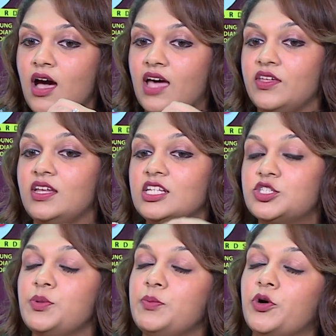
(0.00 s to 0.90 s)
I think it
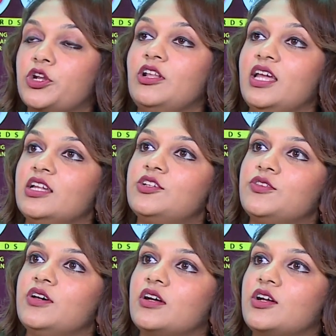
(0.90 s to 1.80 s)
needs to be percolated
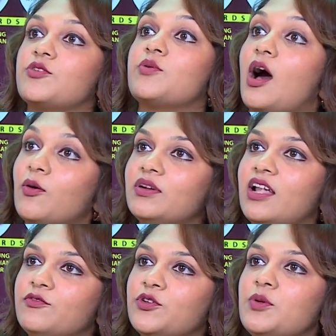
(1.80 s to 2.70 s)
to the ground
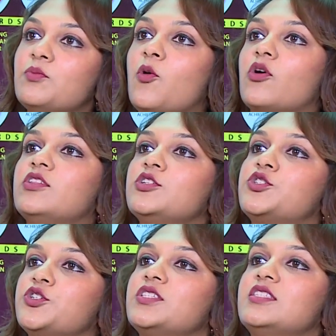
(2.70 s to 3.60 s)
level more
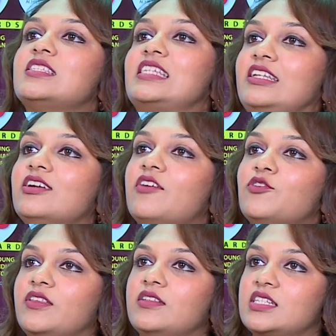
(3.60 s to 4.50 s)
than just the senior
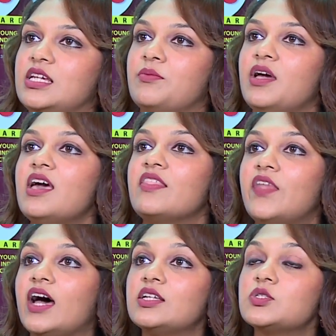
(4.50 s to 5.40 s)
level in the team.
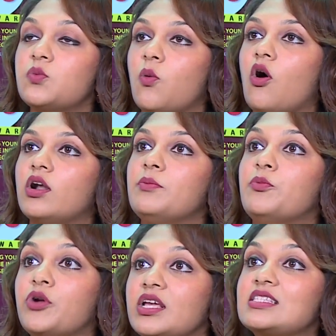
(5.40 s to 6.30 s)
That is
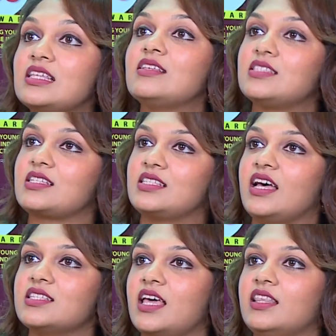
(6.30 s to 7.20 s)
what brings in the
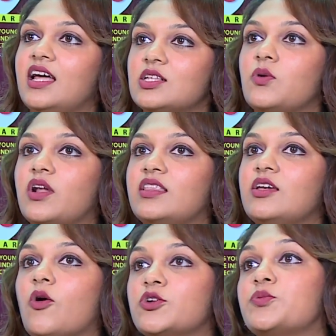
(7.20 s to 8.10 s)
success. And that is what I
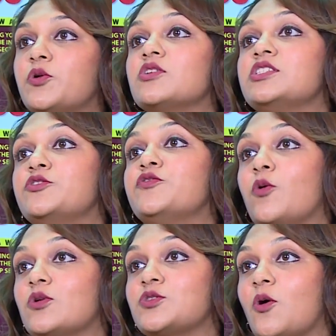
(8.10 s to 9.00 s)
think entrepreneurs need to
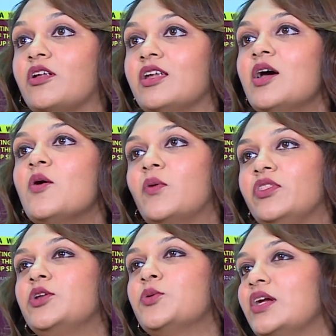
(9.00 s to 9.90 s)
focus on.
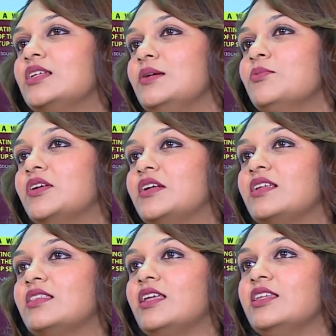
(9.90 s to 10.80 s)
When they're doing team
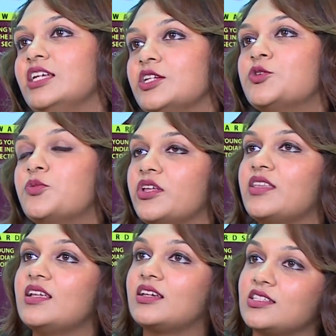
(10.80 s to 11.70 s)
building, they need to
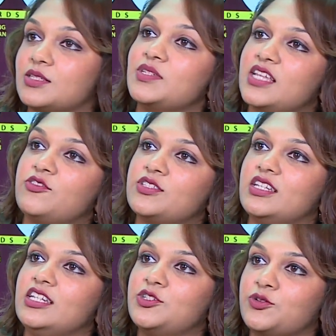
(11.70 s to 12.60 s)
bring that customer
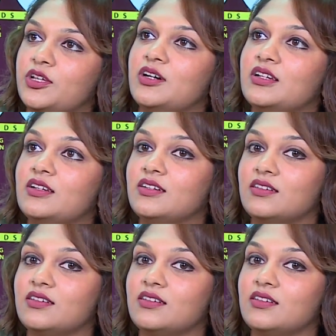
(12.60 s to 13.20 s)
centricity to the